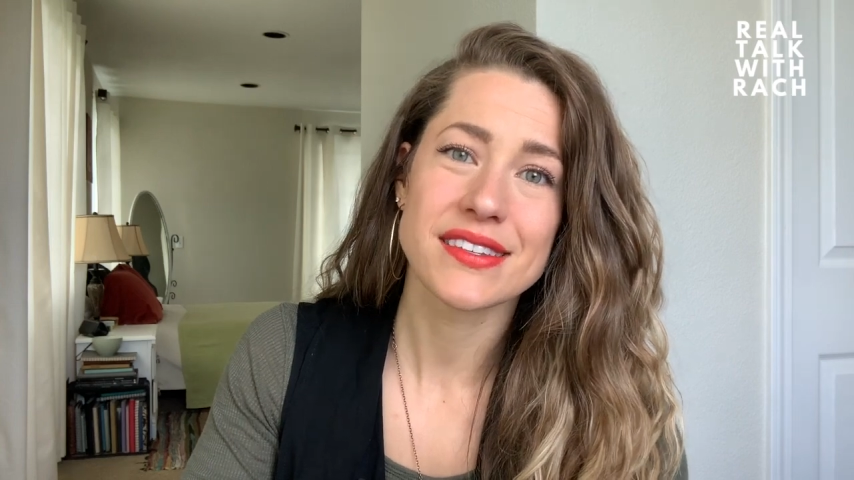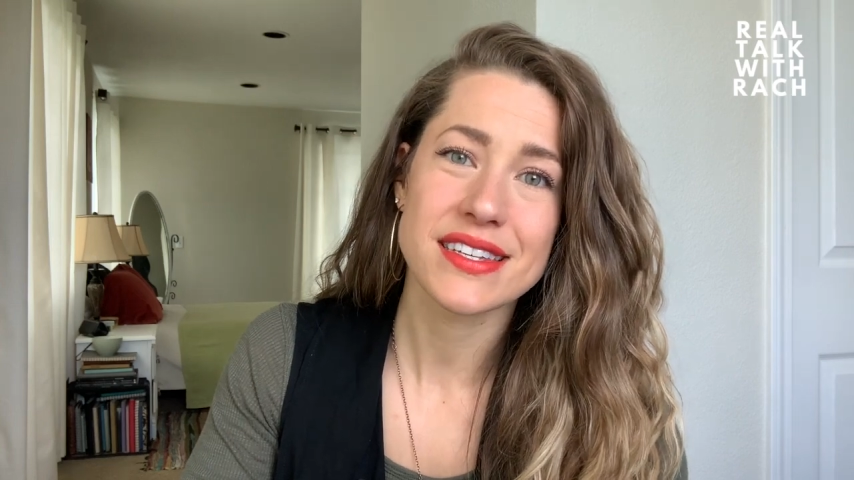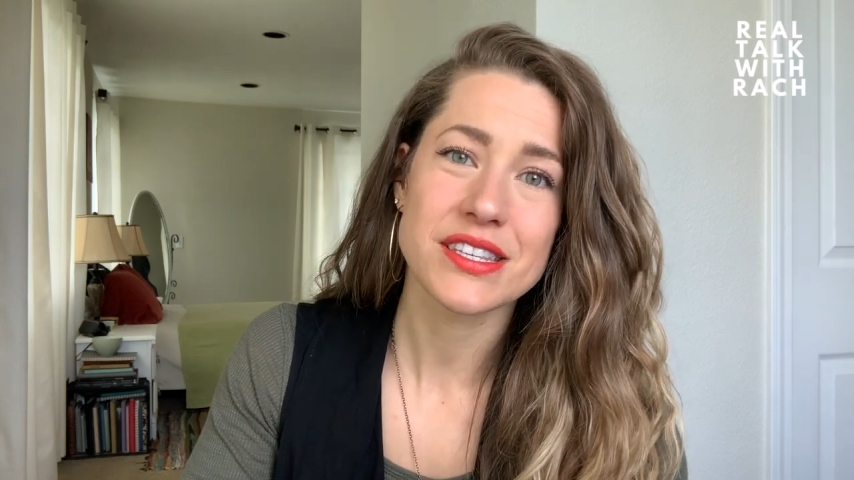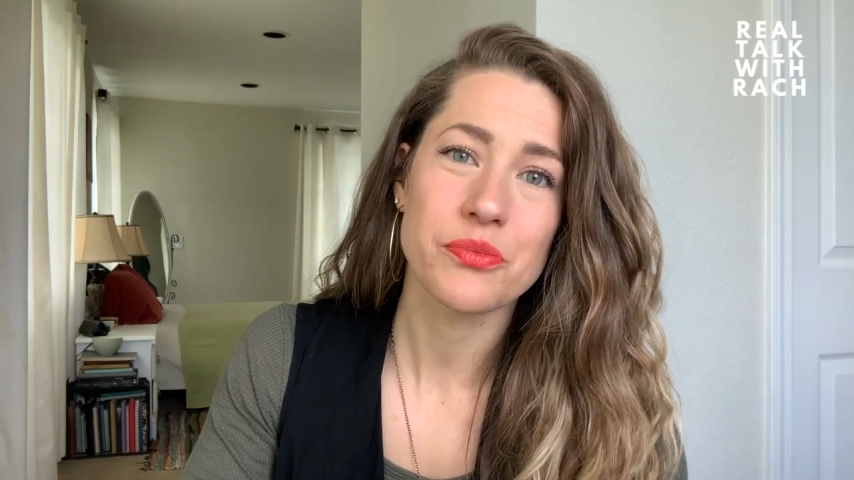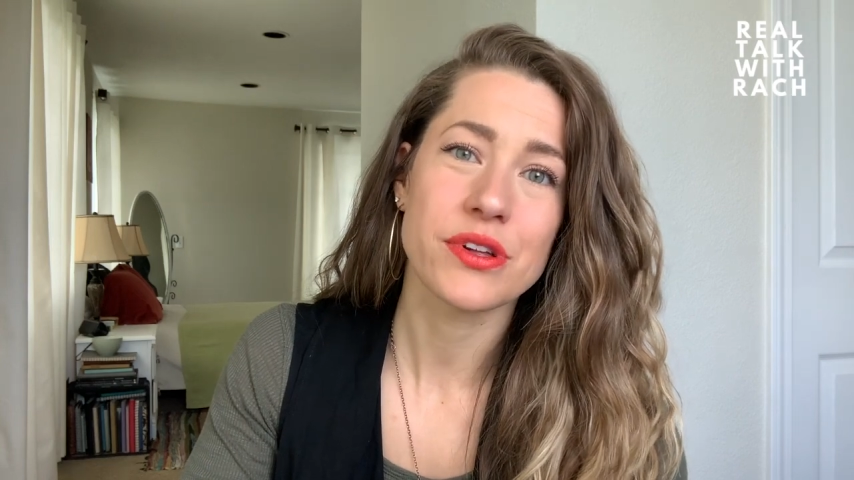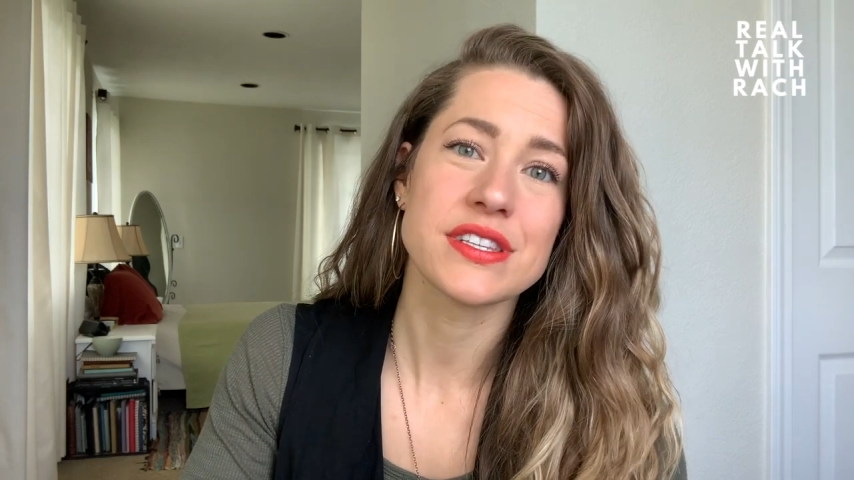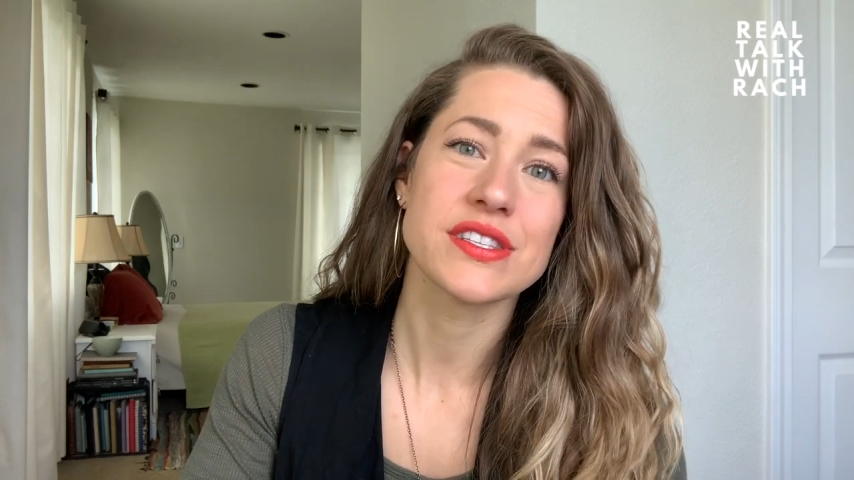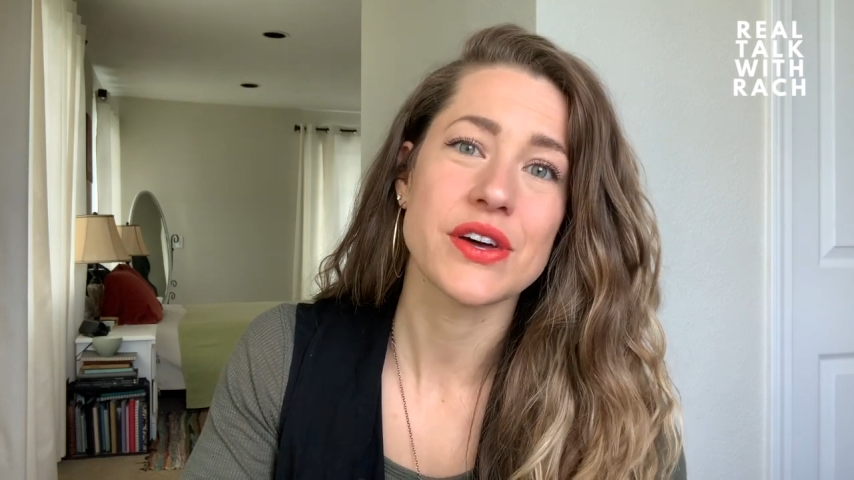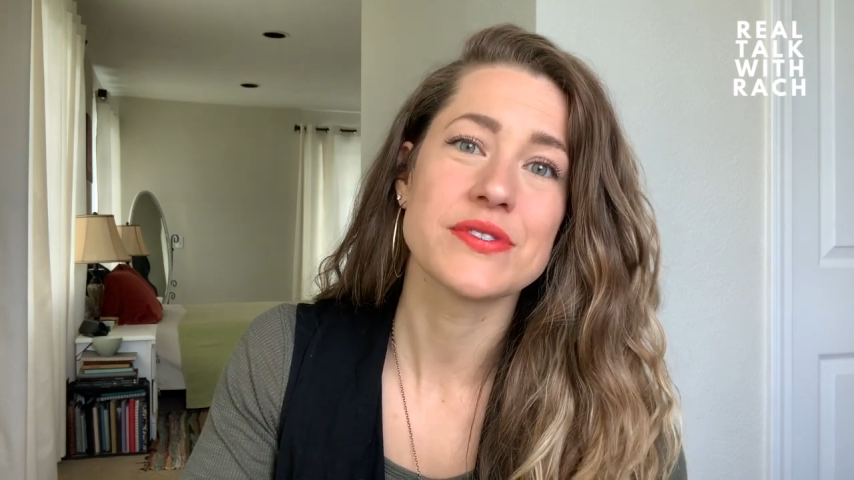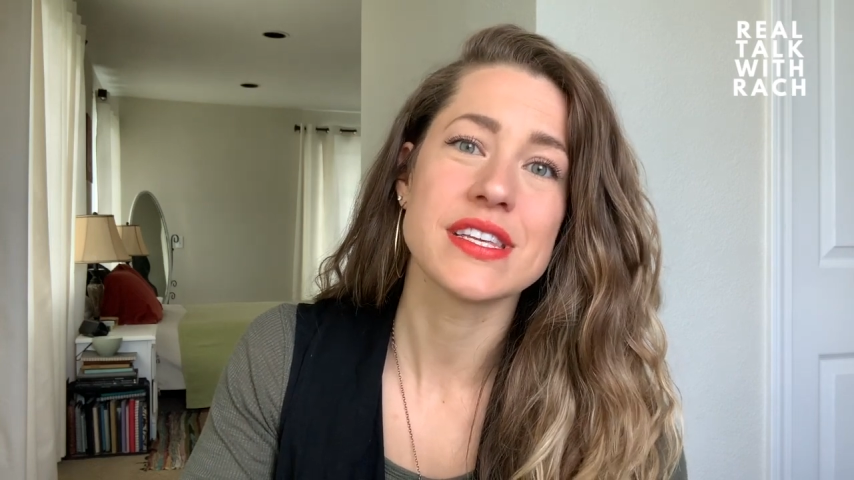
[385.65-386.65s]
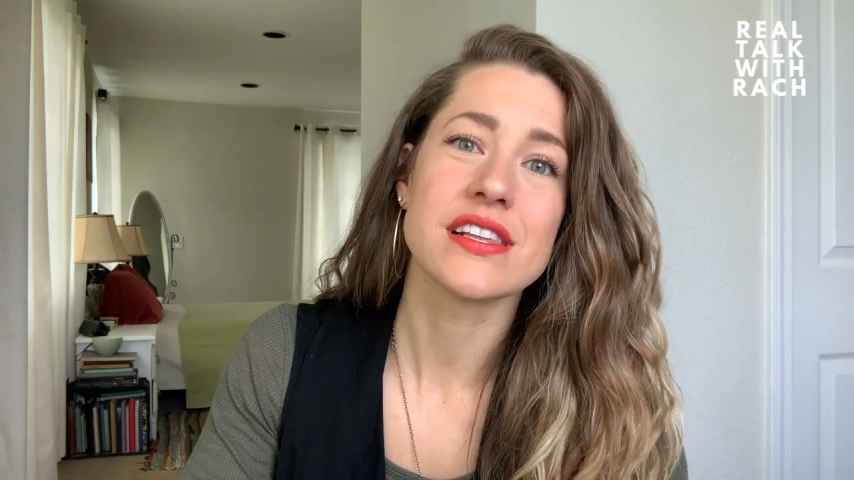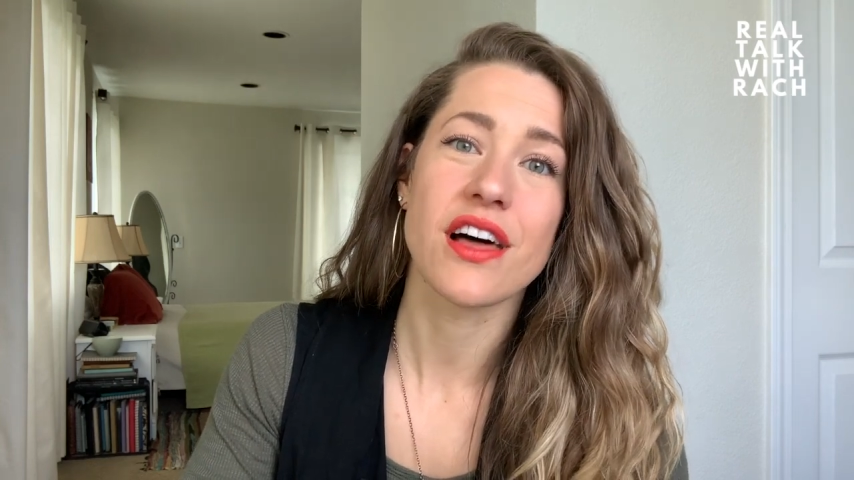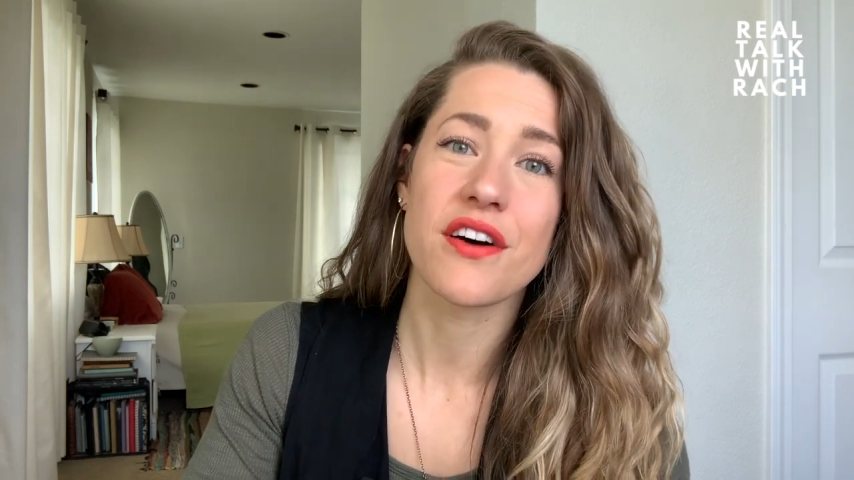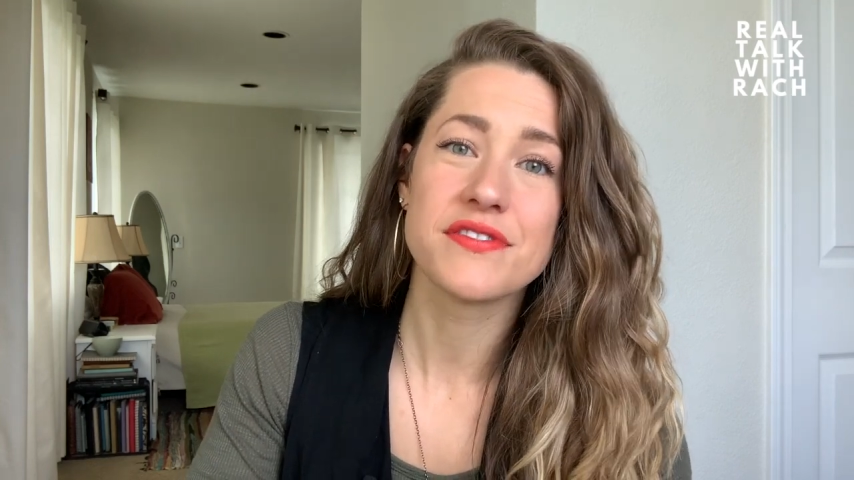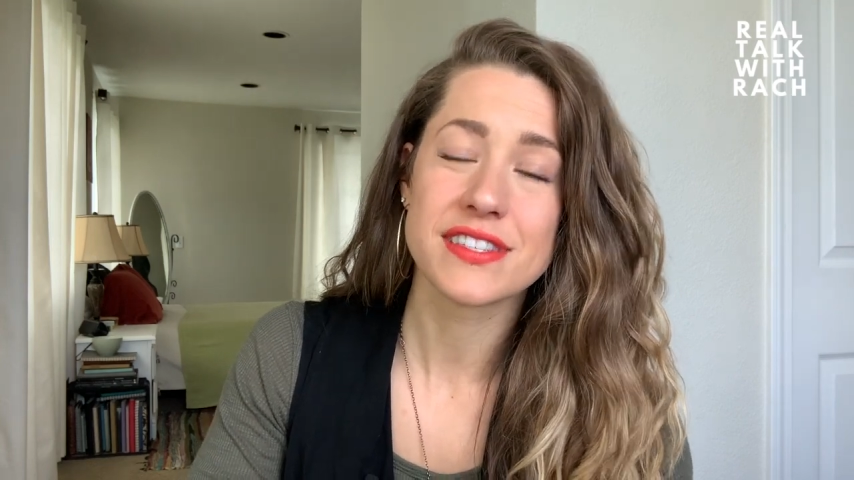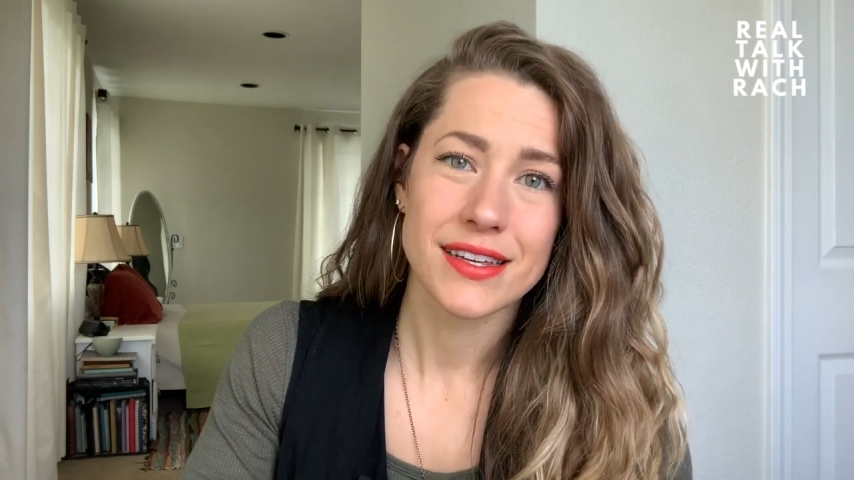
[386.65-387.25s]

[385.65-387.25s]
disciplines those he loves.